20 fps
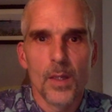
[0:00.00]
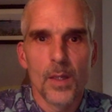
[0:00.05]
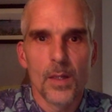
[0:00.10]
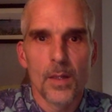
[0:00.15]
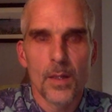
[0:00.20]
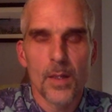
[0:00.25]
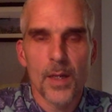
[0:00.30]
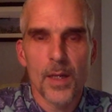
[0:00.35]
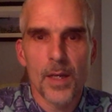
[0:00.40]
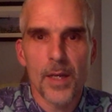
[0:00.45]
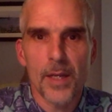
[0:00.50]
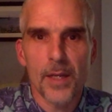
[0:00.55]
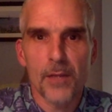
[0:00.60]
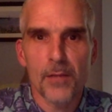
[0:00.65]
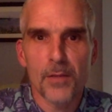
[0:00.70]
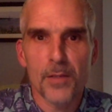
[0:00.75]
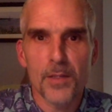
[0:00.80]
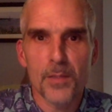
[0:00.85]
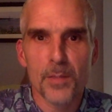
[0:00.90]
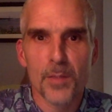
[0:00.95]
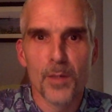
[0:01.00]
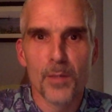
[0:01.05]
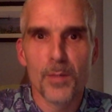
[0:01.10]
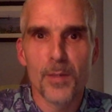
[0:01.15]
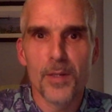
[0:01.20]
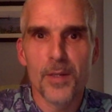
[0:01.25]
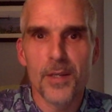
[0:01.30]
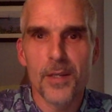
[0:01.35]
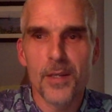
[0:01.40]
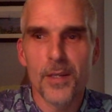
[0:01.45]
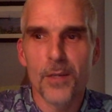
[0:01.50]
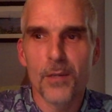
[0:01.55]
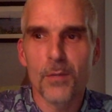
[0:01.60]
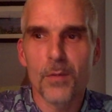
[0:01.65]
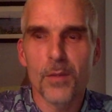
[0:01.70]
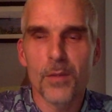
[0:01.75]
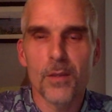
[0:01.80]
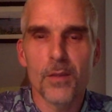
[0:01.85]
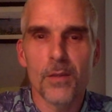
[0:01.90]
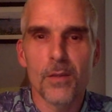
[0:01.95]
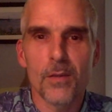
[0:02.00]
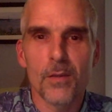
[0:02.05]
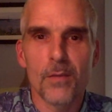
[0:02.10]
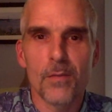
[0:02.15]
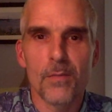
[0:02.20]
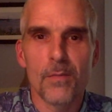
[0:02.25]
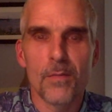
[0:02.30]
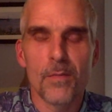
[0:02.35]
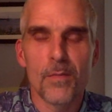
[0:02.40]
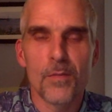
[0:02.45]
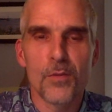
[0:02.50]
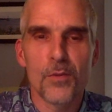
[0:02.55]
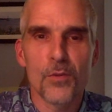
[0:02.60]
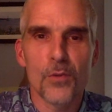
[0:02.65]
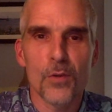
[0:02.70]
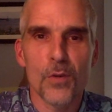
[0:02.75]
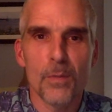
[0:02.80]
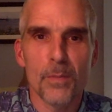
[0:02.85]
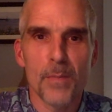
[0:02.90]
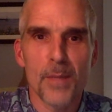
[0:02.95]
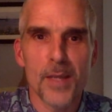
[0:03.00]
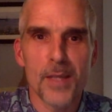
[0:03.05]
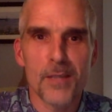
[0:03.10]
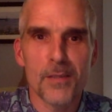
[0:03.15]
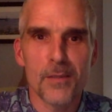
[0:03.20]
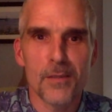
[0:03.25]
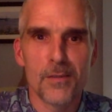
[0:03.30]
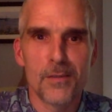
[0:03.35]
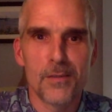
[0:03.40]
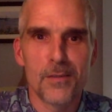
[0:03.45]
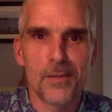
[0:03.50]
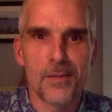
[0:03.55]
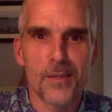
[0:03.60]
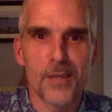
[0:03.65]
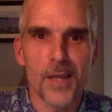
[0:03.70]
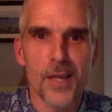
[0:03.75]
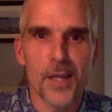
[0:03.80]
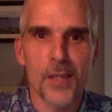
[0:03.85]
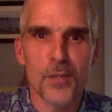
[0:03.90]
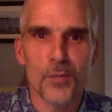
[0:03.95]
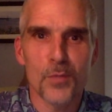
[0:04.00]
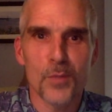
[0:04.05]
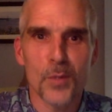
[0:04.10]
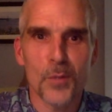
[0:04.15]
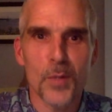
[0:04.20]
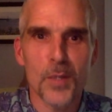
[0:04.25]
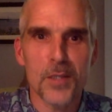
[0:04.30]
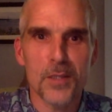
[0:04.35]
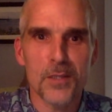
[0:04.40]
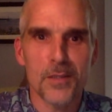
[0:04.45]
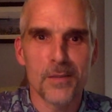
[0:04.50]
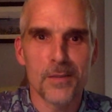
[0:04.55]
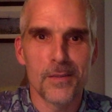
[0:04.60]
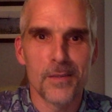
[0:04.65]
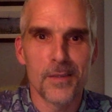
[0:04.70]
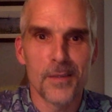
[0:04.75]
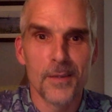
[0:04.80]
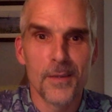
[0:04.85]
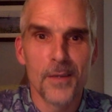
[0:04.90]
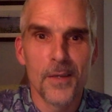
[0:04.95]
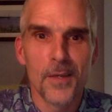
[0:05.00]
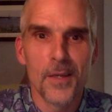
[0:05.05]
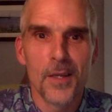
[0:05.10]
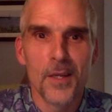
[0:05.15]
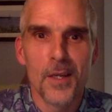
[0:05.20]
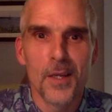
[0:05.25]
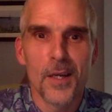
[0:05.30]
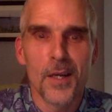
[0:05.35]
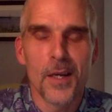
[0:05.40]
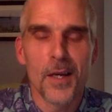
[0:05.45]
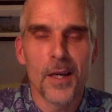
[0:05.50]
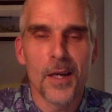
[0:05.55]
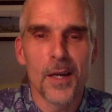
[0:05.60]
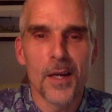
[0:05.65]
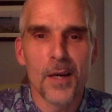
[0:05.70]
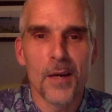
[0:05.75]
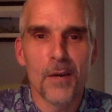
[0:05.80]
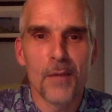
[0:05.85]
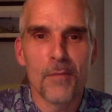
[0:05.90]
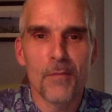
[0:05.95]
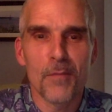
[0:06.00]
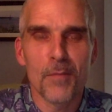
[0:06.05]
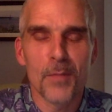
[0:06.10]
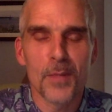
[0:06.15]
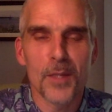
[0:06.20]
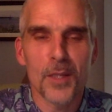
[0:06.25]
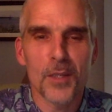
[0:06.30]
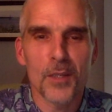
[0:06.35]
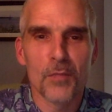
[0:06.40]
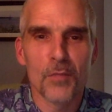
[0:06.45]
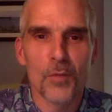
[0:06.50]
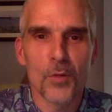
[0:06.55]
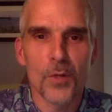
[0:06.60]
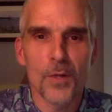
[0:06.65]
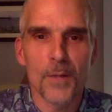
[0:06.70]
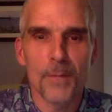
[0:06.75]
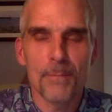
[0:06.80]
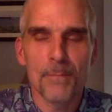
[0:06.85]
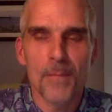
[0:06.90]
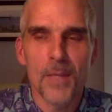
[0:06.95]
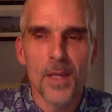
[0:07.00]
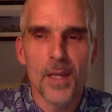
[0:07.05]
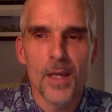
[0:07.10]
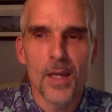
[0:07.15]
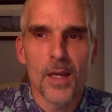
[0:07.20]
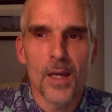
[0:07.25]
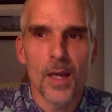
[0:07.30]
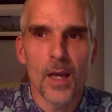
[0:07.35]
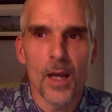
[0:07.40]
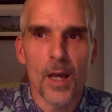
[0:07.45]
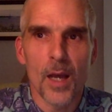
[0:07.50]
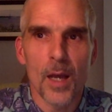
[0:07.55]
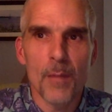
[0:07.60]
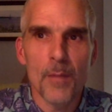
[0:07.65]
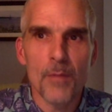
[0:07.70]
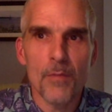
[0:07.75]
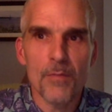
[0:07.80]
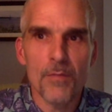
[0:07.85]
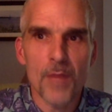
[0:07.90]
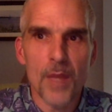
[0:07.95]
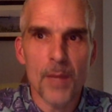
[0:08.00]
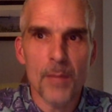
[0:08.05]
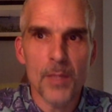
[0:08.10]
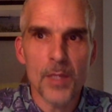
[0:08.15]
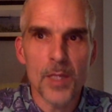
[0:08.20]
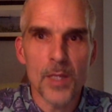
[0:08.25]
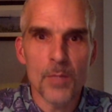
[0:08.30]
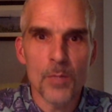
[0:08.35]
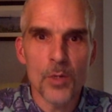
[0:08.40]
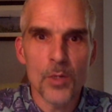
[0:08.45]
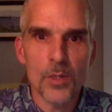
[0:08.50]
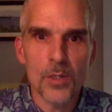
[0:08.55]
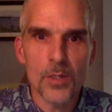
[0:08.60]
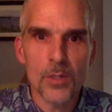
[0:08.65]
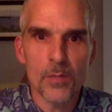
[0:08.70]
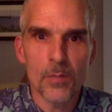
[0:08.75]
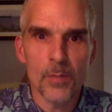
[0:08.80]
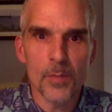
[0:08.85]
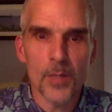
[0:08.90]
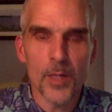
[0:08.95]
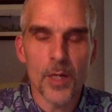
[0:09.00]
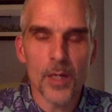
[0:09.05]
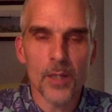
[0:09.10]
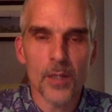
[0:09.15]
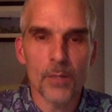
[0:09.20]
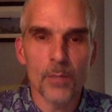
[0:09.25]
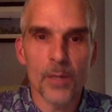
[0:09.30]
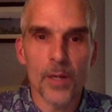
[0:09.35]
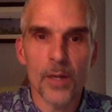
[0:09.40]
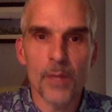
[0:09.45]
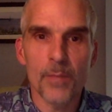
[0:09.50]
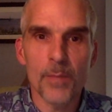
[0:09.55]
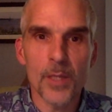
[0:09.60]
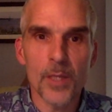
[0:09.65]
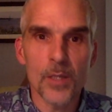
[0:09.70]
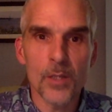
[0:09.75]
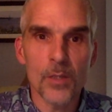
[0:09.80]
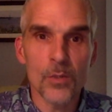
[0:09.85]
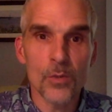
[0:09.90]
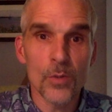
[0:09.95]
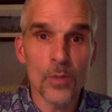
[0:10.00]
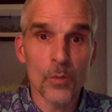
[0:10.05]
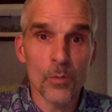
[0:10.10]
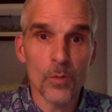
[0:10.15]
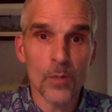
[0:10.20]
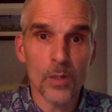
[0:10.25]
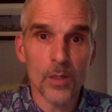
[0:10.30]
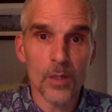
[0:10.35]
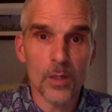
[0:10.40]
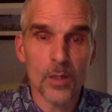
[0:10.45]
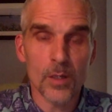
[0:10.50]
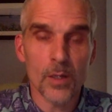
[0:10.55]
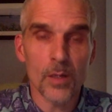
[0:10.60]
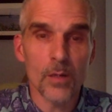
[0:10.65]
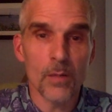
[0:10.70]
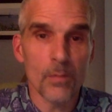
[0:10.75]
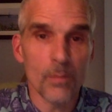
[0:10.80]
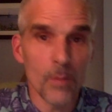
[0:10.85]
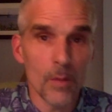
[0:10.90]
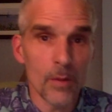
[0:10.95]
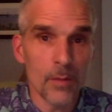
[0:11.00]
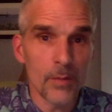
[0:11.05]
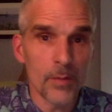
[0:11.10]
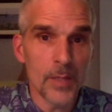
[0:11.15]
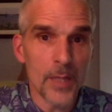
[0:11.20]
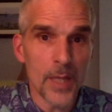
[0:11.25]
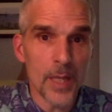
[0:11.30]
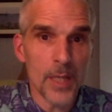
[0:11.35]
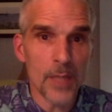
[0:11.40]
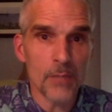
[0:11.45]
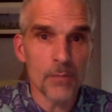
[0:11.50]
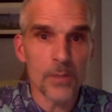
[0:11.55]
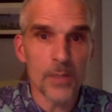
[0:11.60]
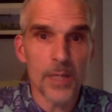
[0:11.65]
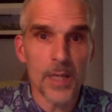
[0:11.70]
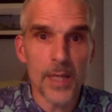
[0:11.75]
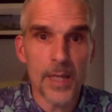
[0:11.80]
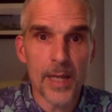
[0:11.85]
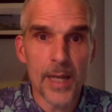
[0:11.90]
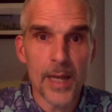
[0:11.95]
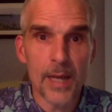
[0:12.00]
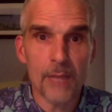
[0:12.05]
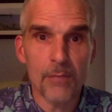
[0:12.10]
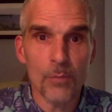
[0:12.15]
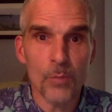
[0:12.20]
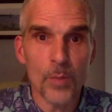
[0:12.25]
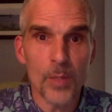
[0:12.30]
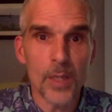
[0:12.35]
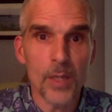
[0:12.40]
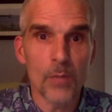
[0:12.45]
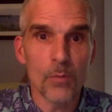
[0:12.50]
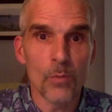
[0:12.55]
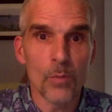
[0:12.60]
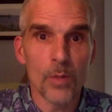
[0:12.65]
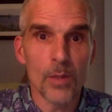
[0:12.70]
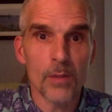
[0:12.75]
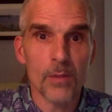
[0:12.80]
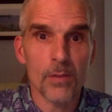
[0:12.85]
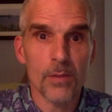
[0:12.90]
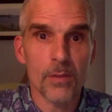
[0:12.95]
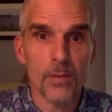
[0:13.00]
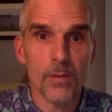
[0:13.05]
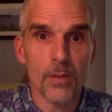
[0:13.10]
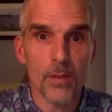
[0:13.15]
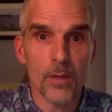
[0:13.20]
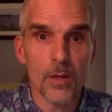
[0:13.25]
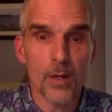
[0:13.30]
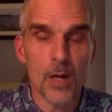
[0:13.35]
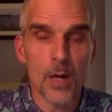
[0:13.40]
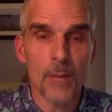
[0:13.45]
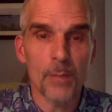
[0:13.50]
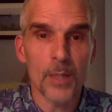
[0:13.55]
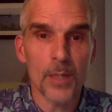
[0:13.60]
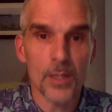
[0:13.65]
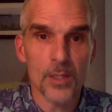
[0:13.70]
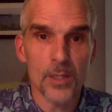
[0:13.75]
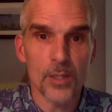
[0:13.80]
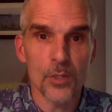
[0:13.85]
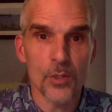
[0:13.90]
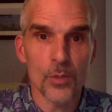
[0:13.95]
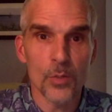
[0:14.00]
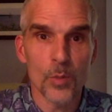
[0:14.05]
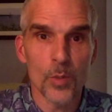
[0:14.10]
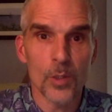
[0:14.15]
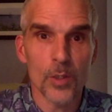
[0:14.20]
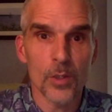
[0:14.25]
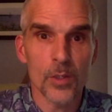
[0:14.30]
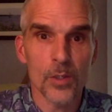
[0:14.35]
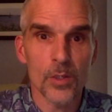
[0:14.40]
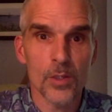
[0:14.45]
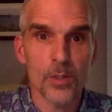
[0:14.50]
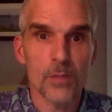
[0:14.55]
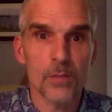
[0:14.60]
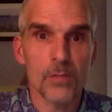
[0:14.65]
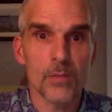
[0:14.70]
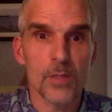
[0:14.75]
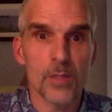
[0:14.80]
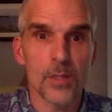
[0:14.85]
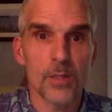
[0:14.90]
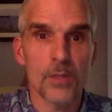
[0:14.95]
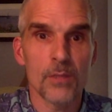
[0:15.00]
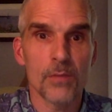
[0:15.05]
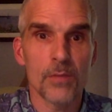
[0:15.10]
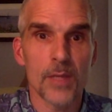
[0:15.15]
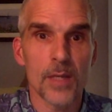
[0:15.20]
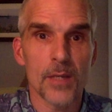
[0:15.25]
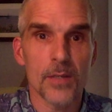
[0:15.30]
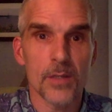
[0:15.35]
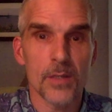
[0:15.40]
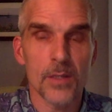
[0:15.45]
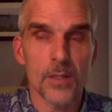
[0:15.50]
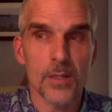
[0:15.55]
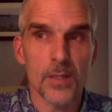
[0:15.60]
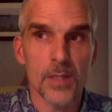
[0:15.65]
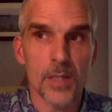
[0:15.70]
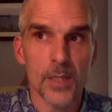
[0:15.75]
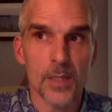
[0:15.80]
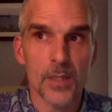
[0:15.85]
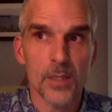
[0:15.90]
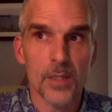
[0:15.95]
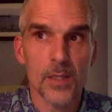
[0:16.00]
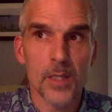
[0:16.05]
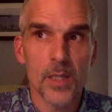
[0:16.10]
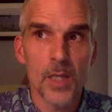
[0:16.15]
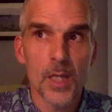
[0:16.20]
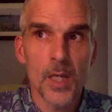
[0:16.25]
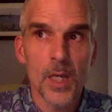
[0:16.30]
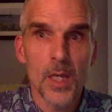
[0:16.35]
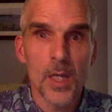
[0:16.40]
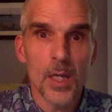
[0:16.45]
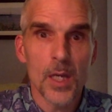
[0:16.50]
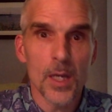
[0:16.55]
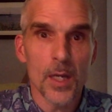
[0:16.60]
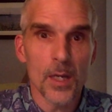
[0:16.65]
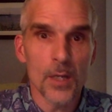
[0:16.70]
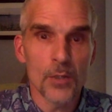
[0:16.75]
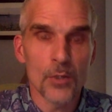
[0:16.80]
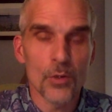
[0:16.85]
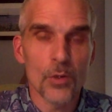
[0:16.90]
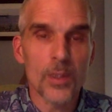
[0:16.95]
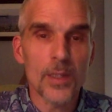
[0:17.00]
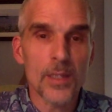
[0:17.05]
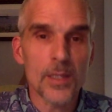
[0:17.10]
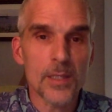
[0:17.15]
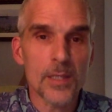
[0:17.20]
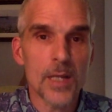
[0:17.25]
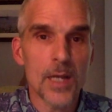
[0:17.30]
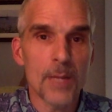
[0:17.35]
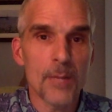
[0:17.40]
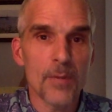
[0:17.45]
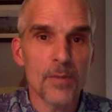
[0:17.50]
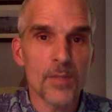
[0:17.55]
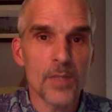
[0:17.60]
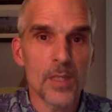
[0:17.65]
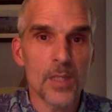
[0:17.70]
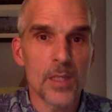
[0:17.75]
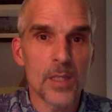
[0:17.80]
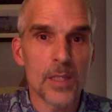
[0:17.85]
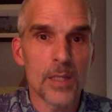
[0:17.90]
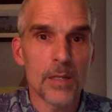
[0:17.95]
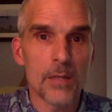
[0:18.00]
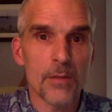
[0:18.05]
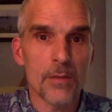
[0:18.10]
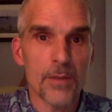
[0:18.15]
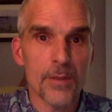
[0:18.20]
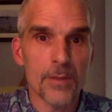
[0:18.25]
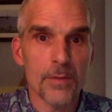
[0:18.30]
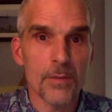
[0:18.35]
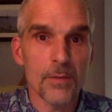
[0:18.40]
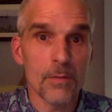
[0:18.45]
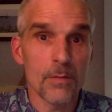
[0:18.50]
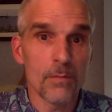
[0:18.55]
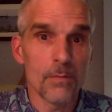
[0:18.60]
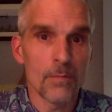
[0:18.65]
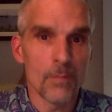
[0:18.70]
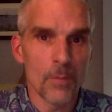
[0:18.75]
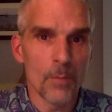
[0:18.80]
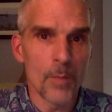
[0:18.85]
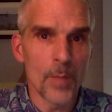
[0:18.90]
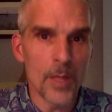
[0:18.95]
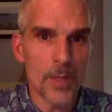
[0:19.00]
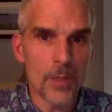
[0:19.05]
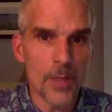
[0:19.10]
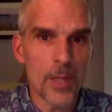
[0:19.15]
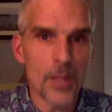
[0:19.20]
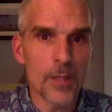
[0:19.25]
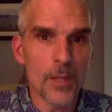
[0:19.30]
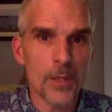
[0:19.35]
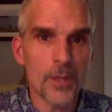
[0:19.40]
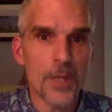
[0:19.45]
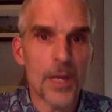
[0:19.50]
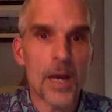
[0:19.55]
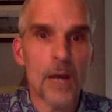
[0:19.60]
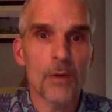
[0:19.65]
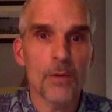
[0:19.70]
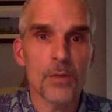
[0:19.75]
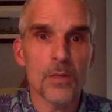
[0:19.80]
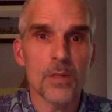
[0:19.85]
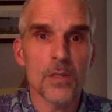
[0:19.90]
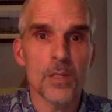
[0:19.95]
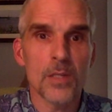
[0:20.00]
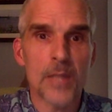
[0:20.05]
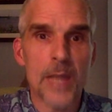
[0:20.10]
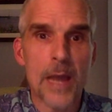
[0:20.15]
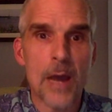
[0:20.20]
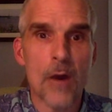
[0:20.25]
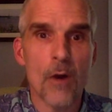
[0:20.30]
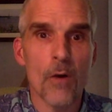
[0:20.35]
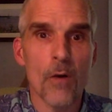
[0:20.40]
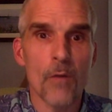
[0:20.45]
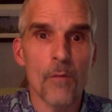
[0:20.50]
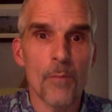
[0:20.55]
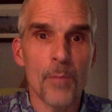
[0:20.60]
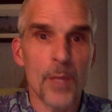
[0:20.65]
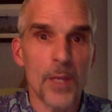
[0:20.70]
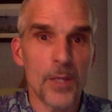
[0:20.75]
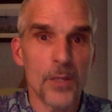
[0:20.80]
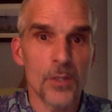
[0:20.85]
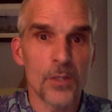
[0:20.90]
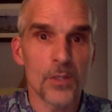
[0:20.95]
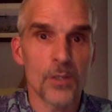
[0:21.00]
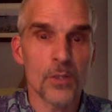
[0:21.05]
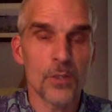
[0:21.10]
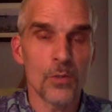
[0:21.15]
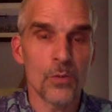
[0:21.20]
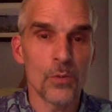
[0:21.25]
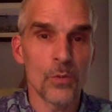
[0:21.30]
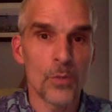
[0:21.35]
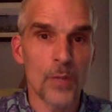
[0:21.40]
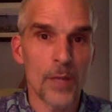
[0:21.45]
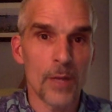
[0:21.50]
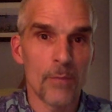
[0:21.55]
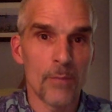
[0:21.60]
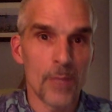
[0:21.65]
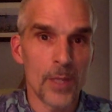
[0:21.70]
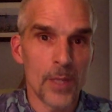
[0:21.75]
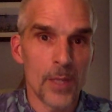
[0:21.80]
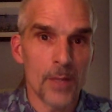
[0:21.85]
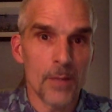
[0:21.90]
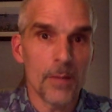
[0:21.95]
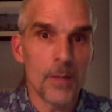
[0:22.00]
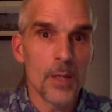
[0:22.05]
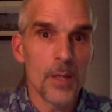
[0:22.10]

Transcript: Hi, Chris Milburn here with a short message as requested from Dr. Vora. I'm a family and emergency room doctor, but I've been doing work a day to a day and a half a week with complex injured workers since 2006. During that time, I've seen it'd be in the thousands now of patients who have been